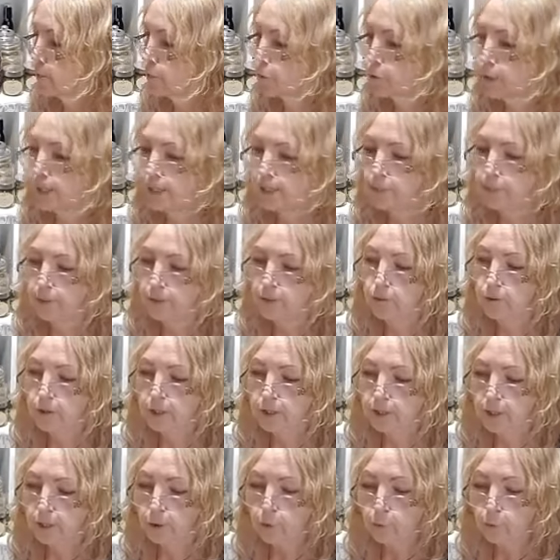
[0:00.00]
trace minerals
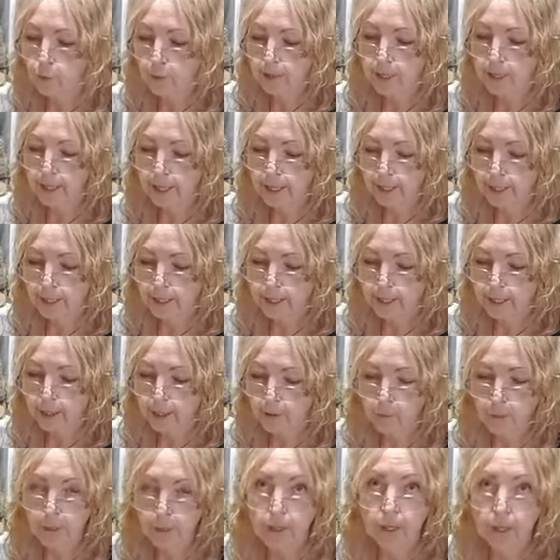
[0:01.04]
that you wouldn't get in
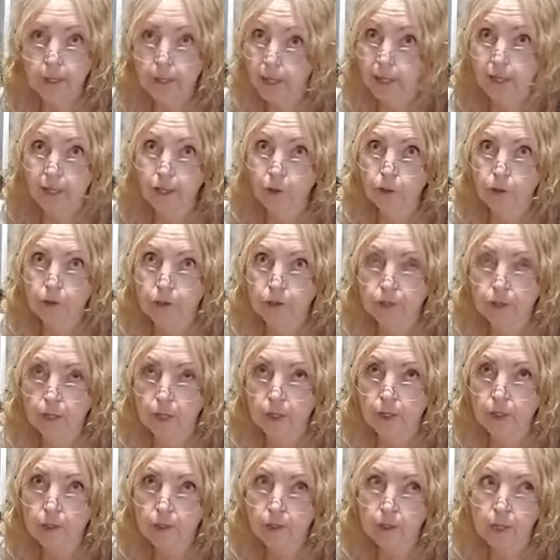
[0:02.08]
any other
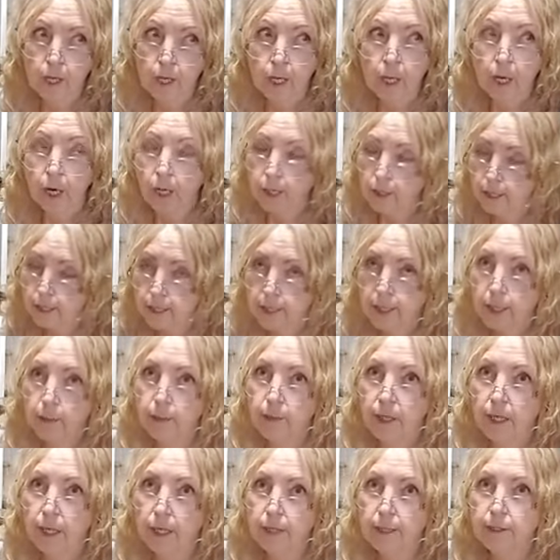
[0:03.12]
salt. I like
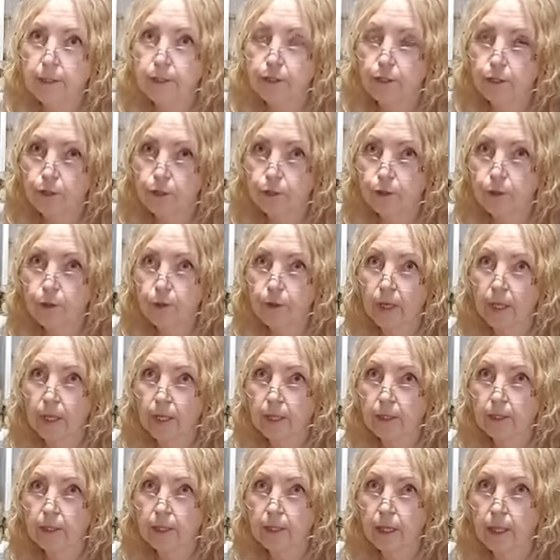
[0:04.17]
Himalayan too, and
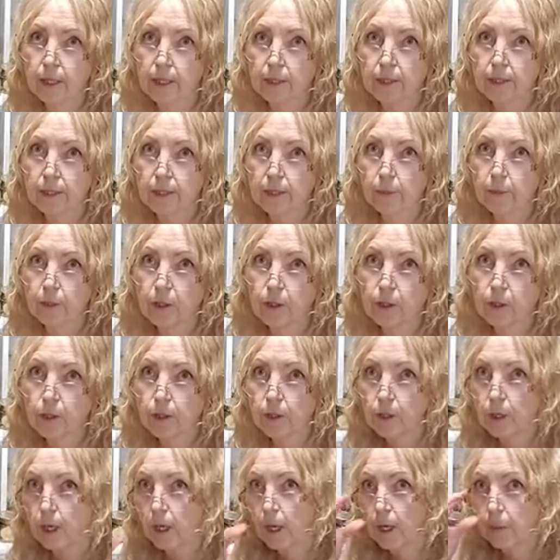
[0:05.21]
it's kind of
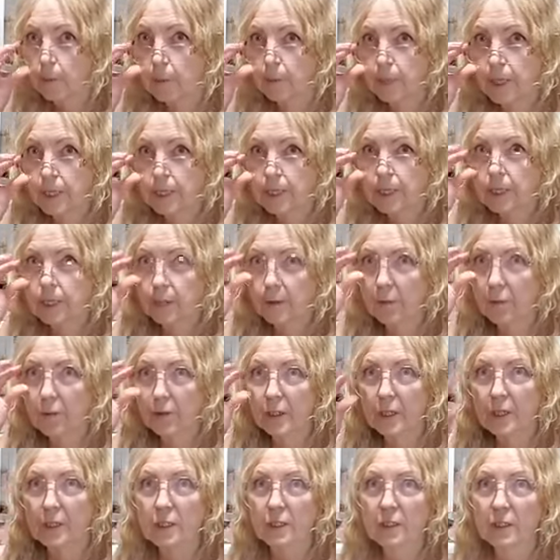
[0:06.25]
similar but
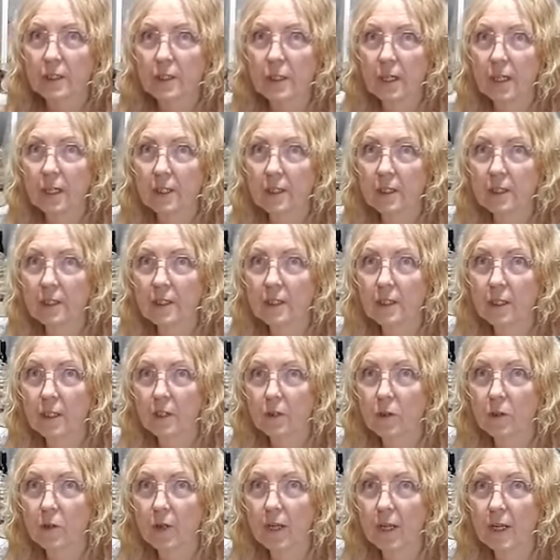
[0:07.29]
different. And
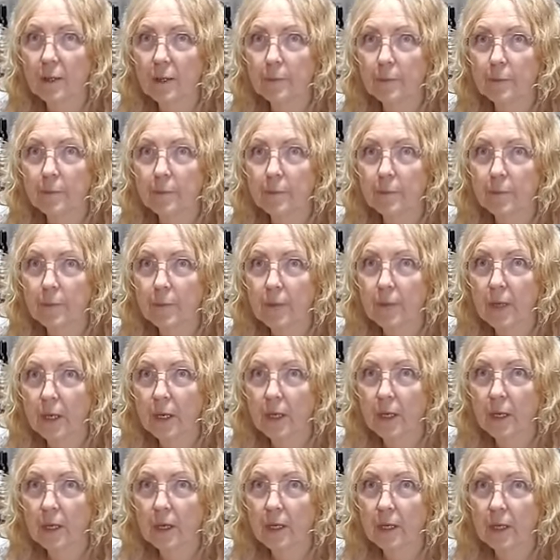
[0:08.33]
so,
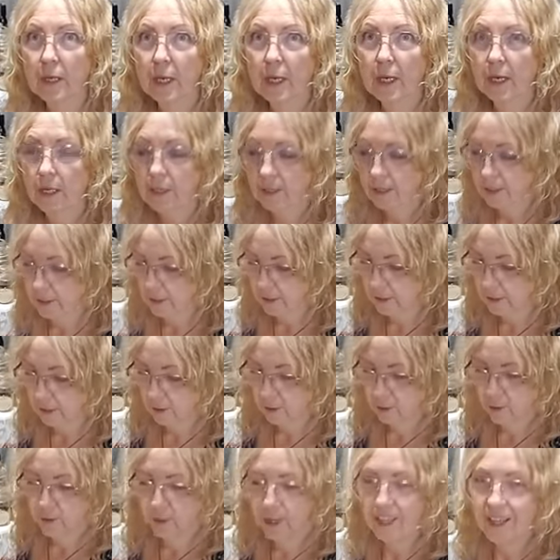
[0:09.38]
yeah,
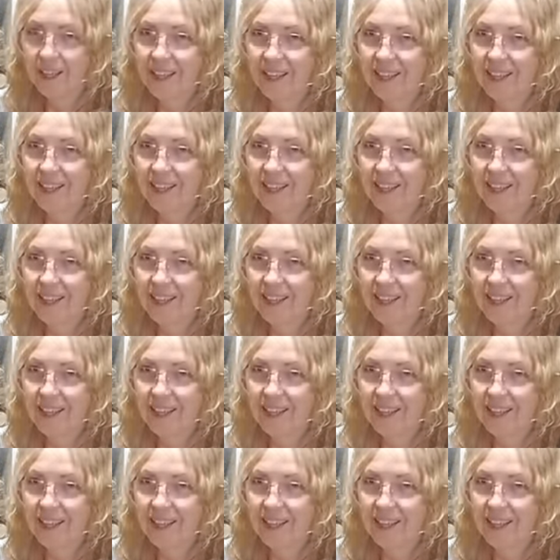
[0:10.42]
so